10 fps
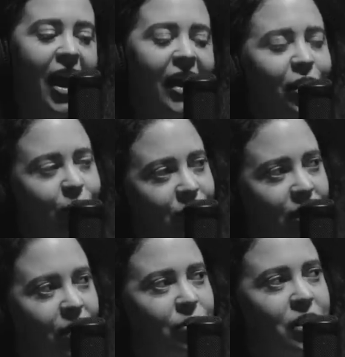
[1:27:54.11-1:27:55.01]
and you know, it's
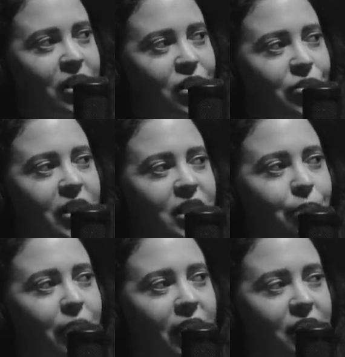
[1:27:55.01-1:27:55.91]
a, it was an
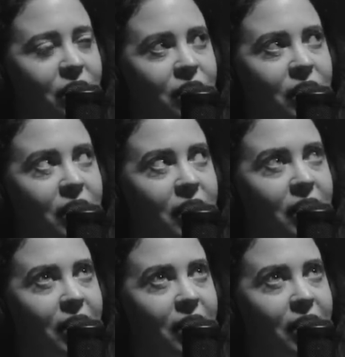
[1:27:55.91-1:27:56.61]
interesting place because it,